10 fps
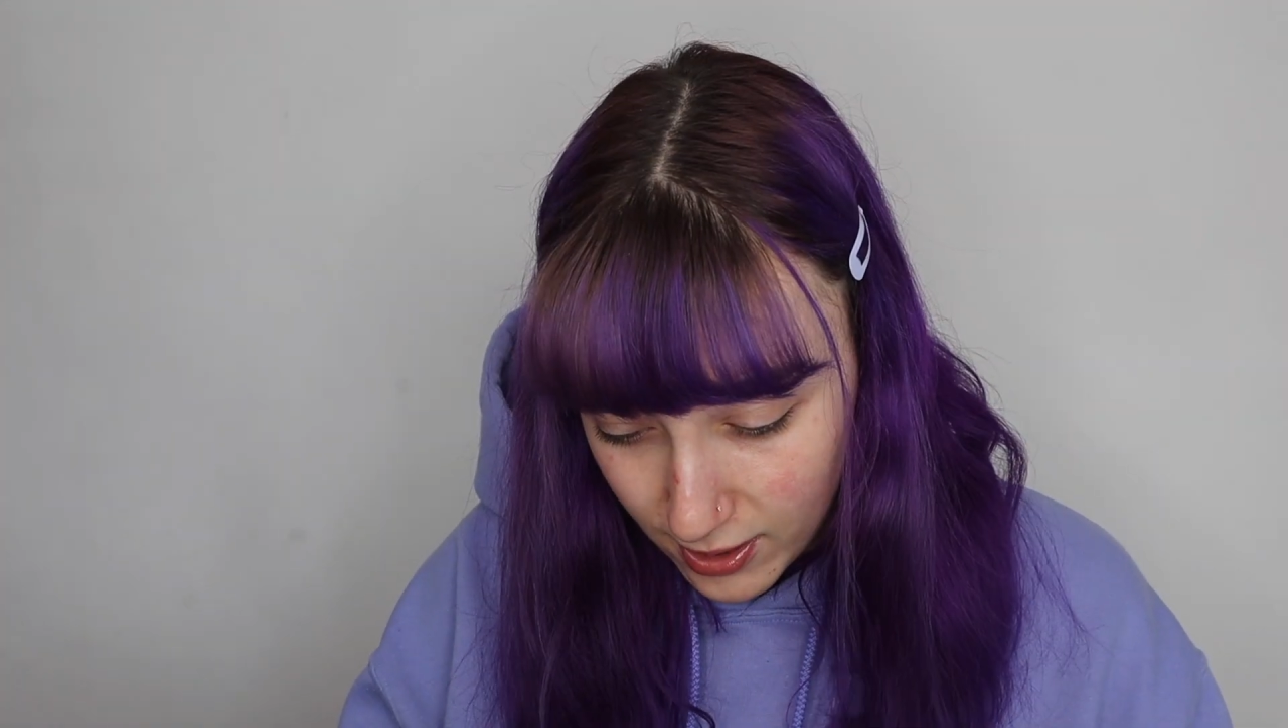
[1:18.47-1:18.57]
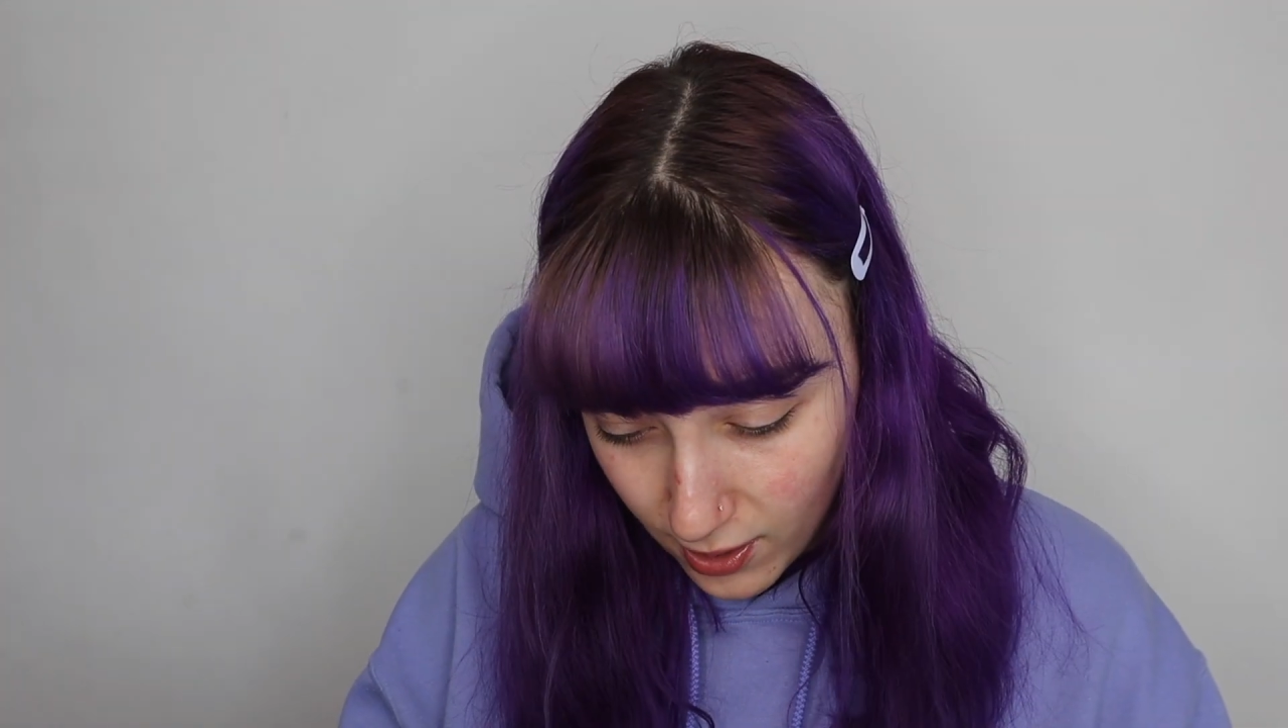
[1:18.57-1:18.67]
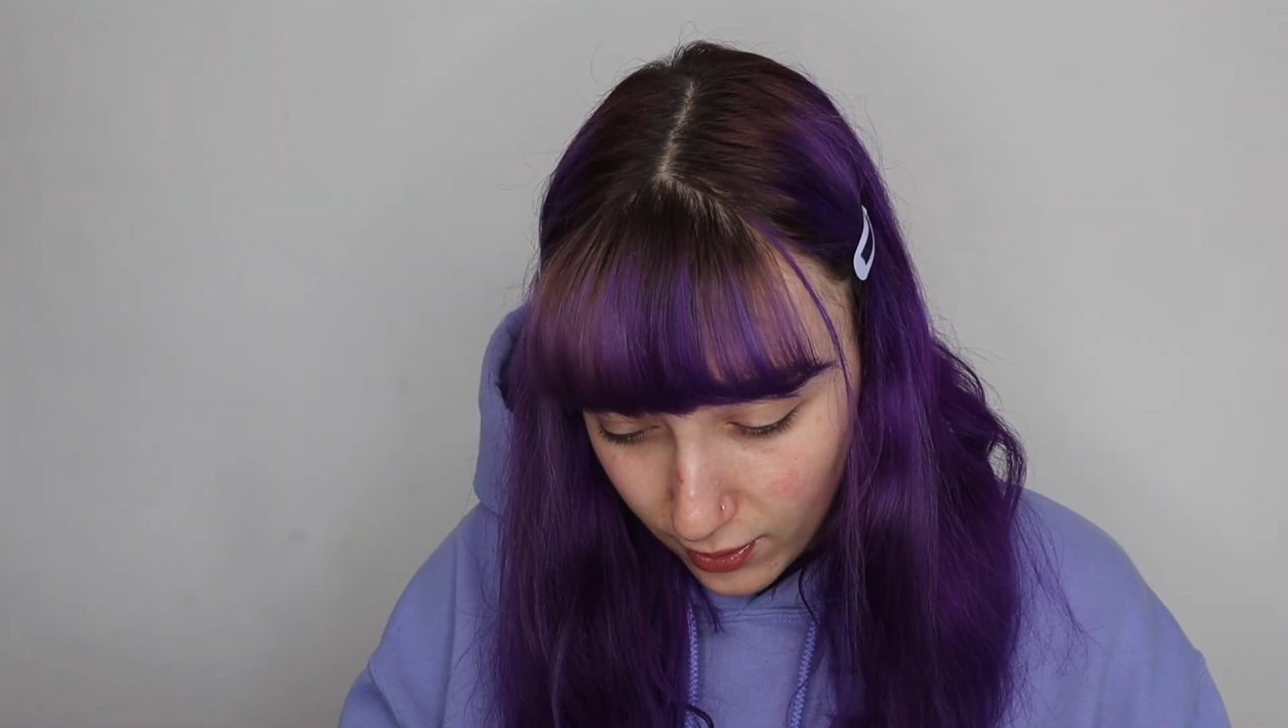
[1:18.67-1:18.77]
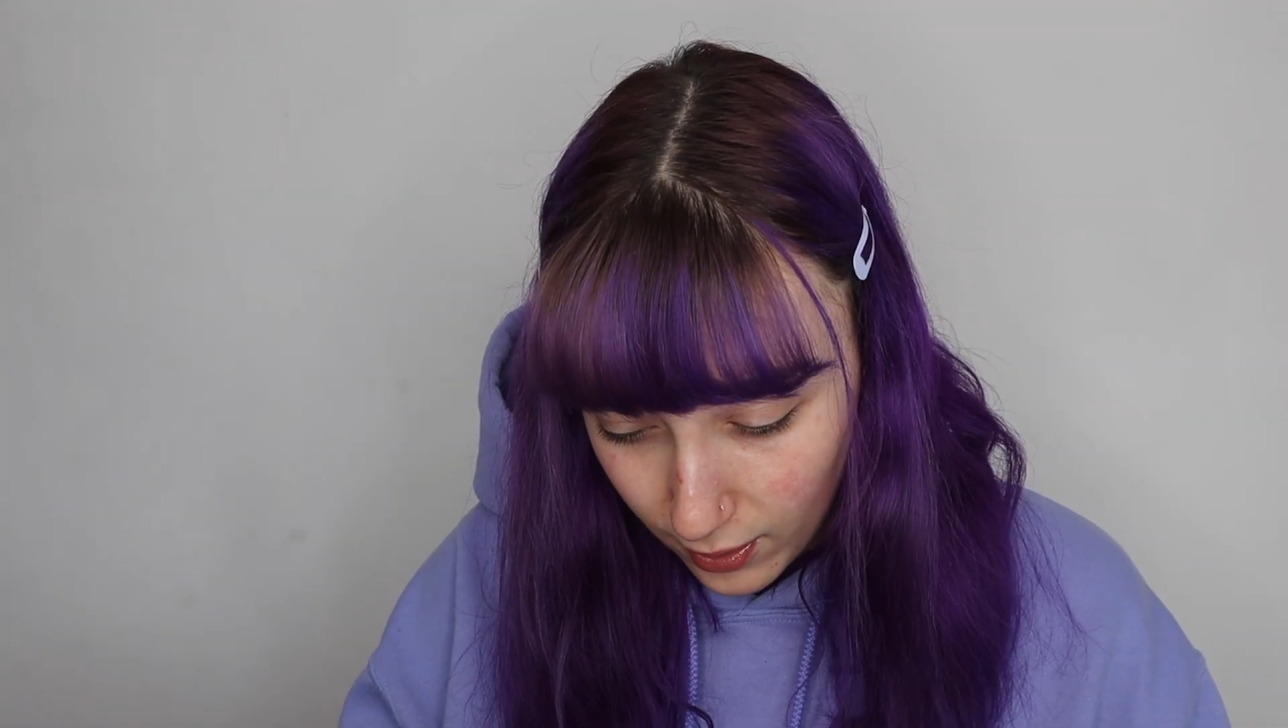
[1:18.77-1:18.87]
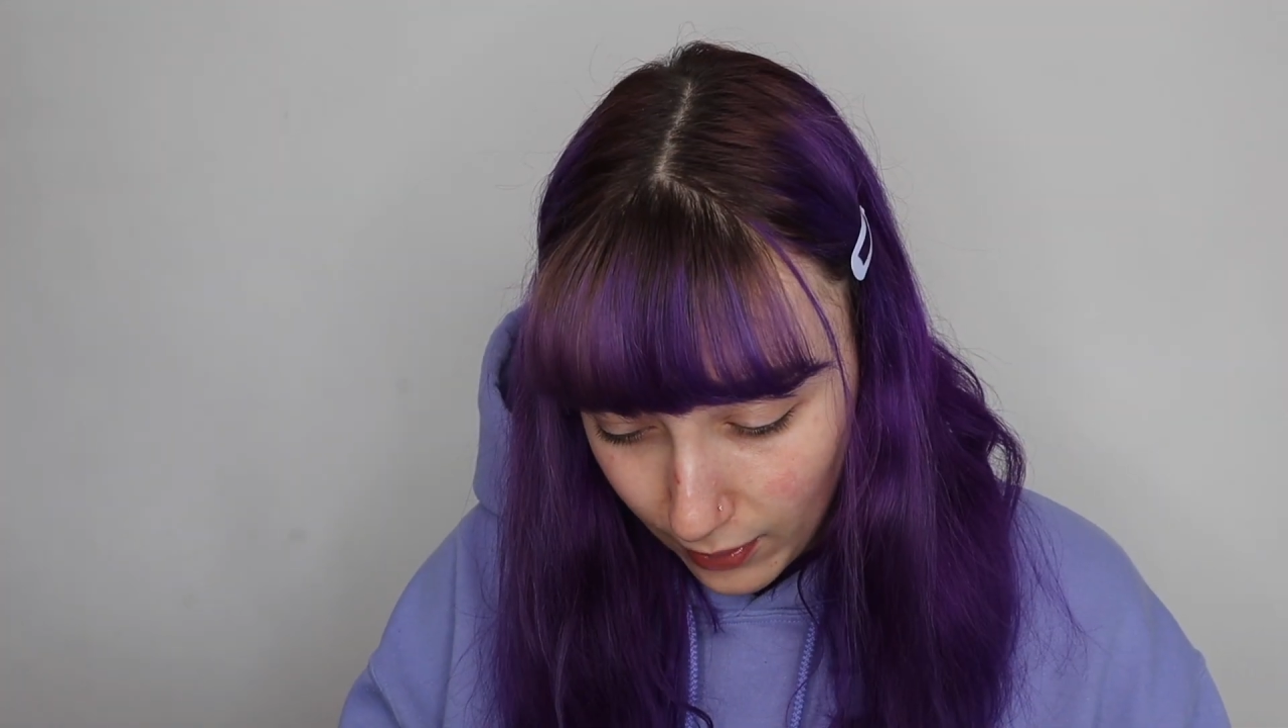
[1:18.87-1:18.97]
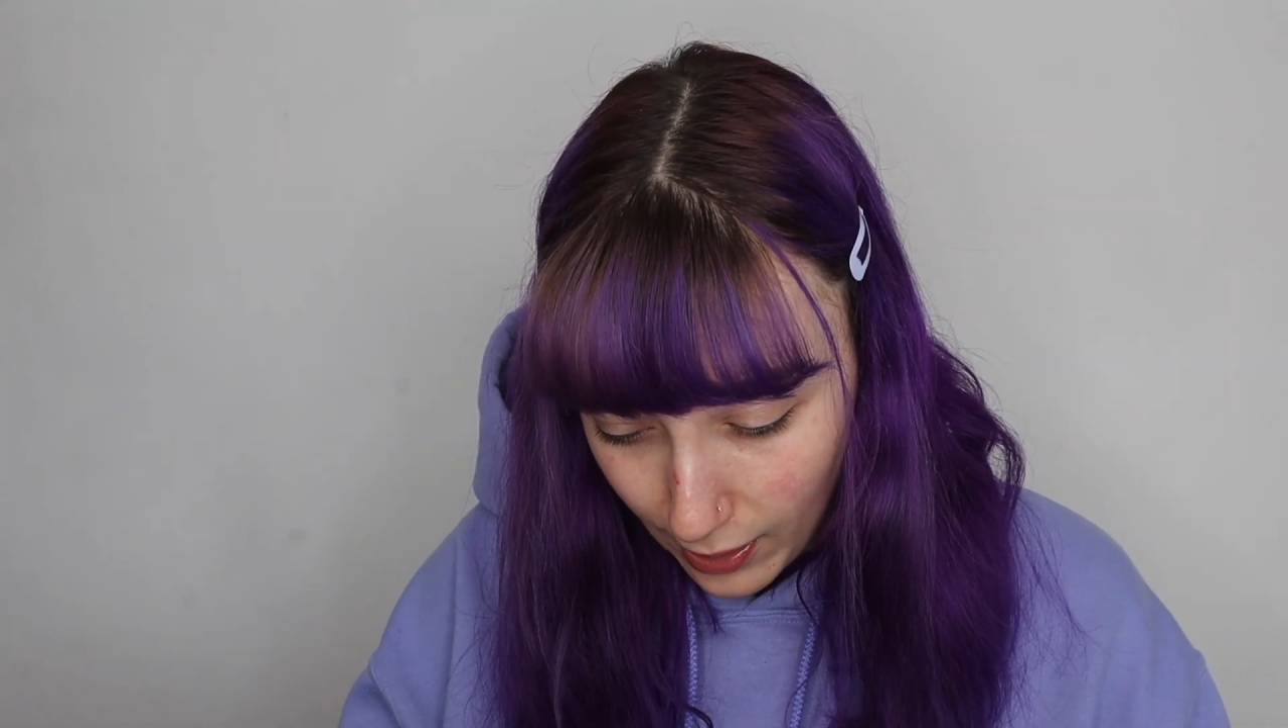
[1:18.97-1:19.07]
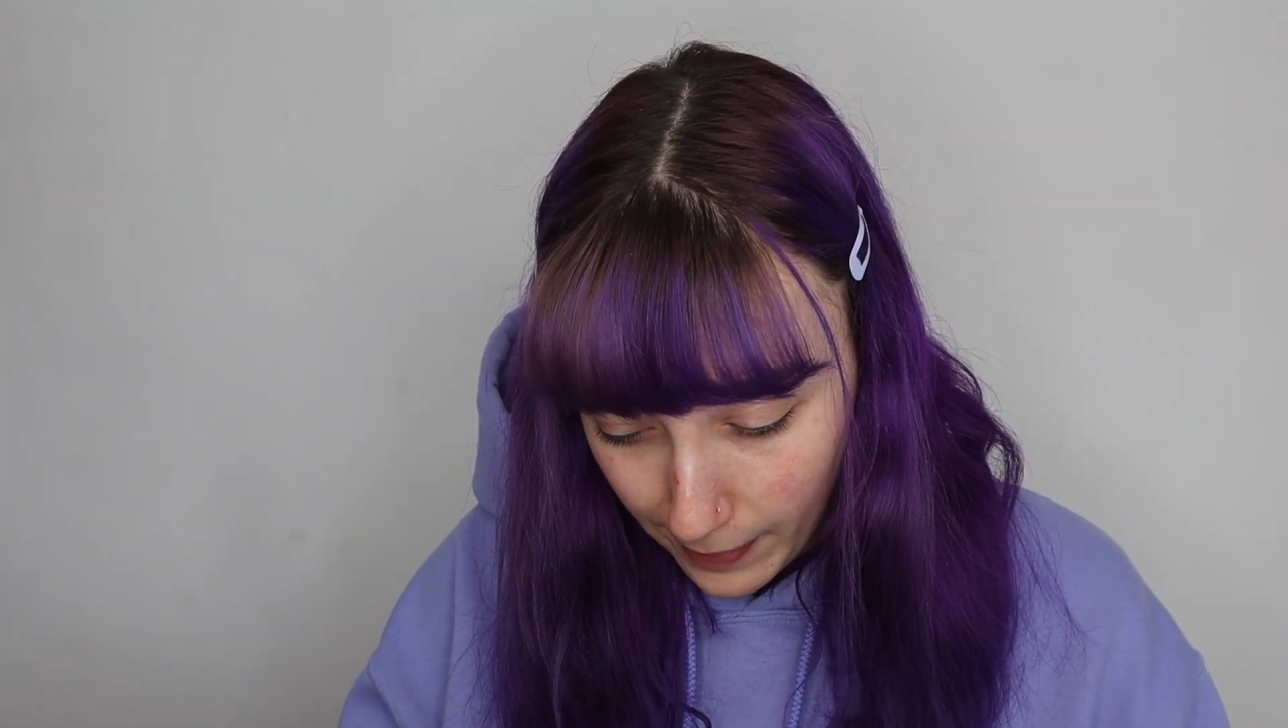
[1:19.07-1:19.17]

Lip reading: so gonna wear